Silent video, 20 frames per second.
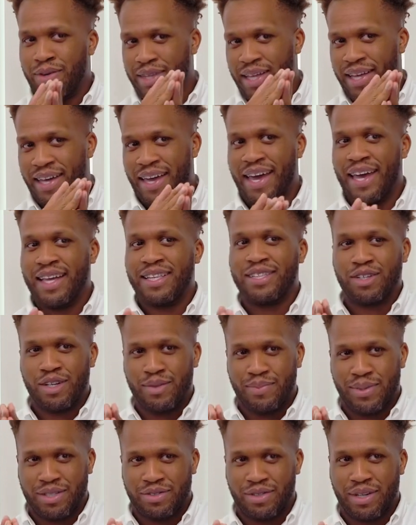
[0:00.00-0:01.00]
they enter
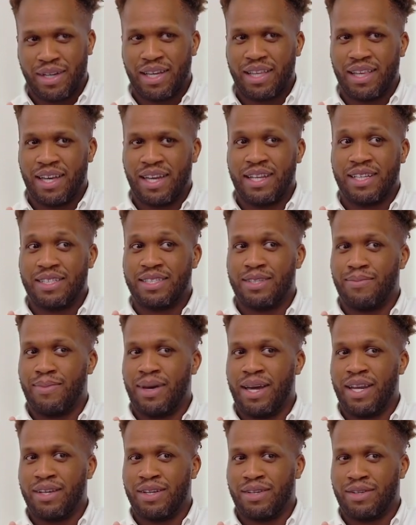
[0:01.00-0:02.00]
and matriculate into
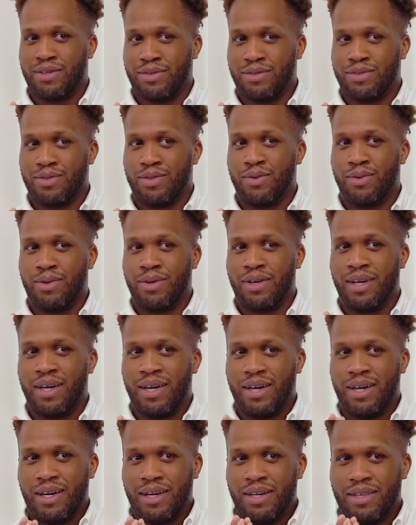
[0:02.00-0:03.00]
medical school,
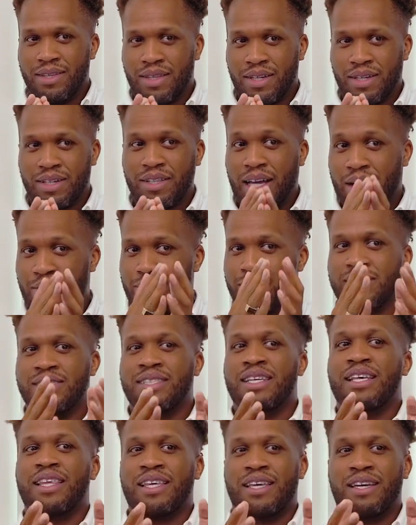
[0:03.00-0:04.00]
they're like
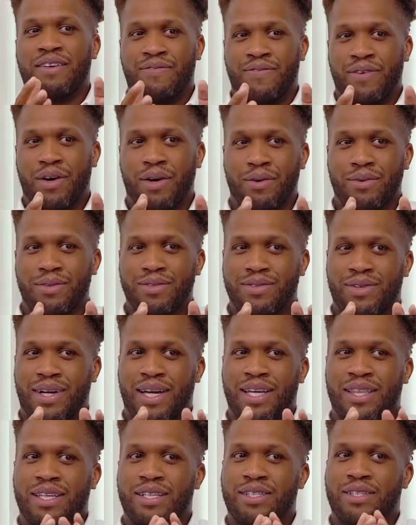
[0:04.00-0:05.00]
resilient folks,
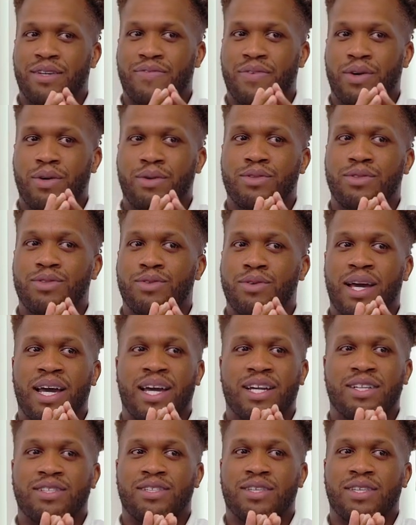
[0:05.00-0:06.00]
right? These are folks who
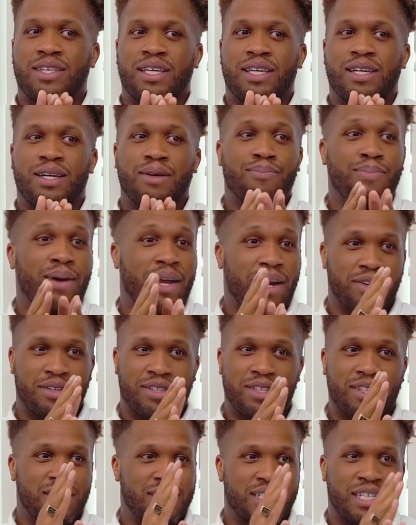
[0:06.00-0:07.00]
actually,
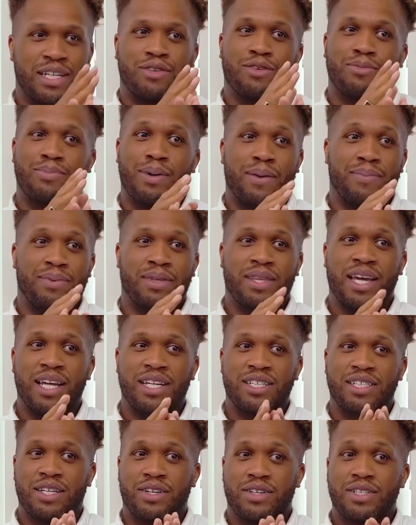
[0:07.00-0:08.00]
compared to the general
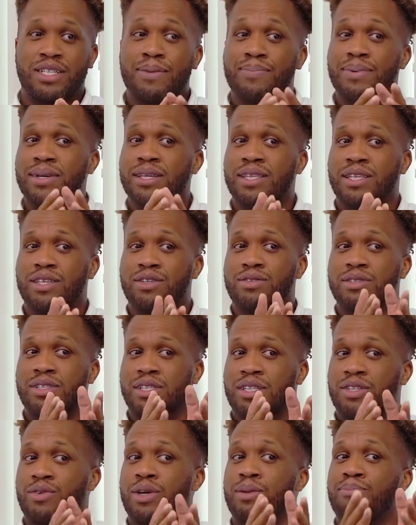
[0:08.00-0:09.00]
population, are typically
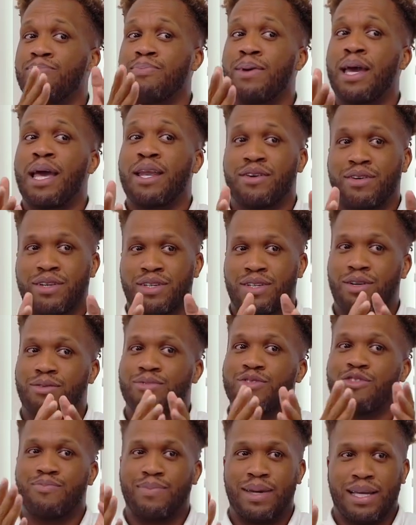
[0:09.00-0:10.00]
usually doing better in
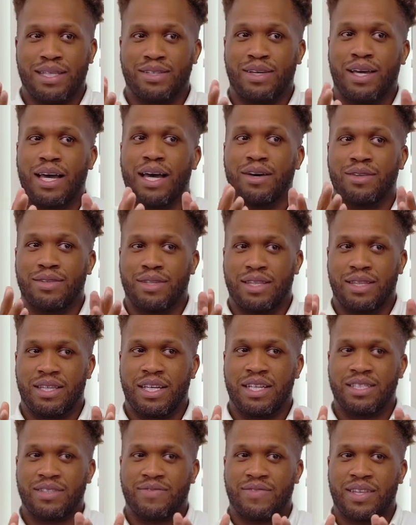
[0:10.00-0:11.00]
terms of mental health and
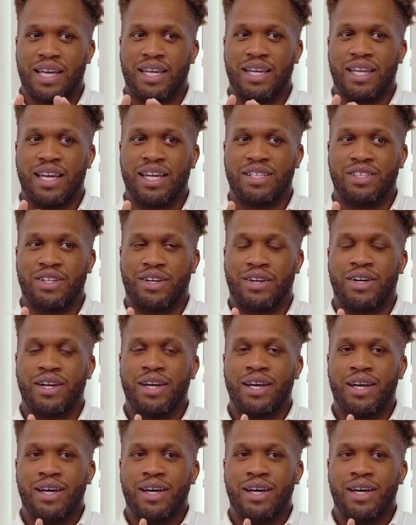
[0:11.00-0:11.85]
things of that nature.